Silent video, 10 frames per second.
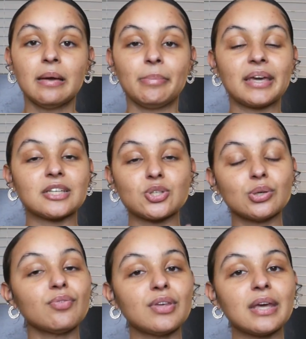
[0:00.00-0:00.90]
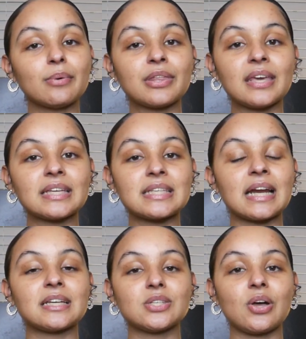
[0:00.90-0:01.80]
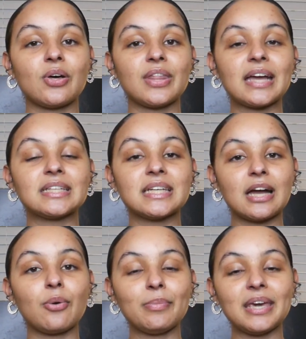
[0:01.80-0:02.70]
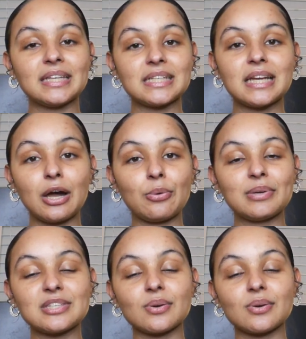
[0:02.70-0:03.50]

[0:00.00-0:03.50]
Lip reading: Because truthfully, there were things that I saw that did help me and didn't help me,